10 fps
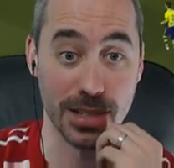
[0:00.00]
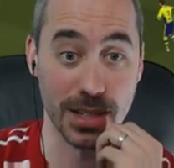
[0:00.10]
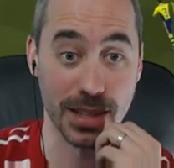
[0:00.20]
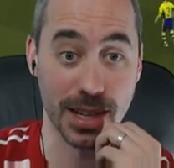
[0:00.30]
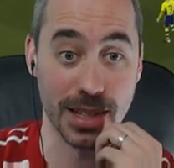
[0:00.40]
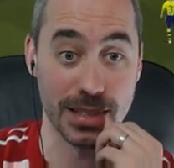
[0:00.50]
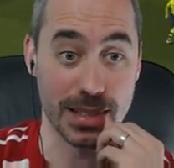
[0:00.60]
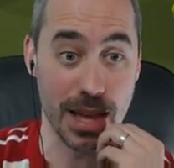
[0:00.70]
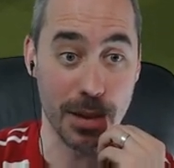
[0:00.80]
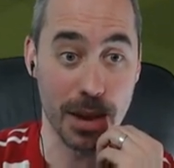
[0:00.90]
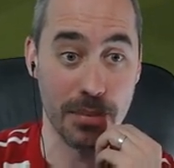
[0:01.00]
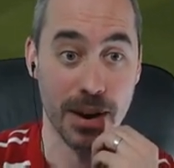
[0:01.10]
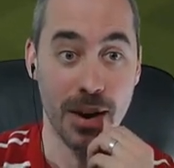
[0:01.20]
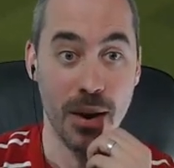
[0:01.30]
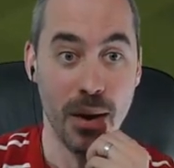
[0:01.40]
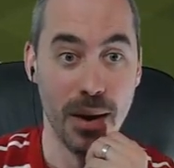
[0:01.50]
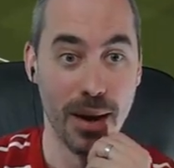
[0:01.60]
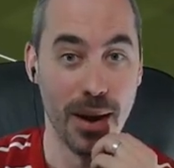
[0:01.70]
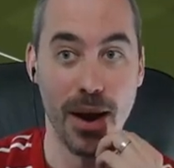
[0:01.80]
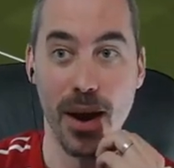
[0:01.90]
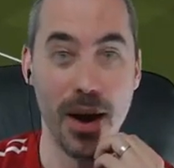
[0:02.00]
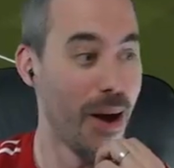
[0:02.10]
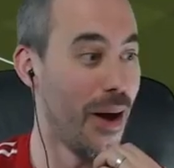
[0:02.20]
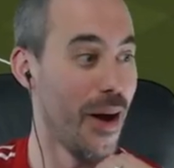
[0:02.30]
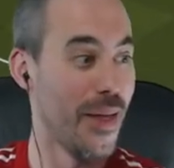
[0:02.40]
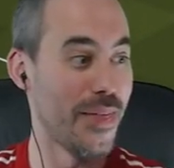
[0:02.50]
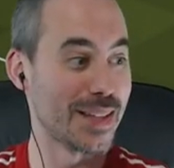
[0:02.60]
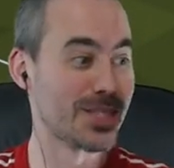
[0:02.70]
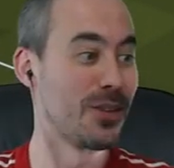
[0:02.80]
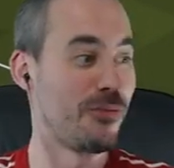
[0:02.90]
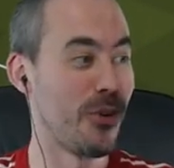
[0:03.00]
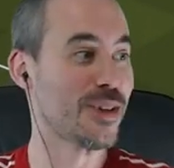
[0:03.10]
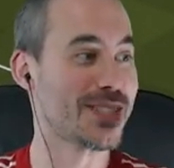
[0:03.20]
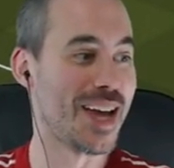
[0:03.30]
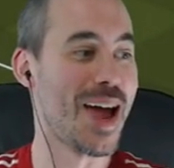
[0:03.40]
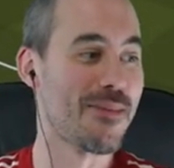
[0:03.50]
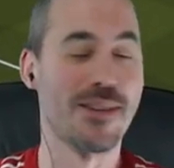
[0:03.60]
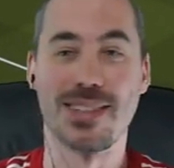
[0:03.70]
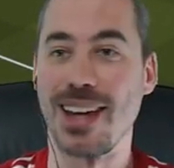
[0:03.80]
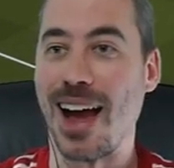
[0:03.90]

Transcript: a good thing I didn't sub him! That's the first time I've seen a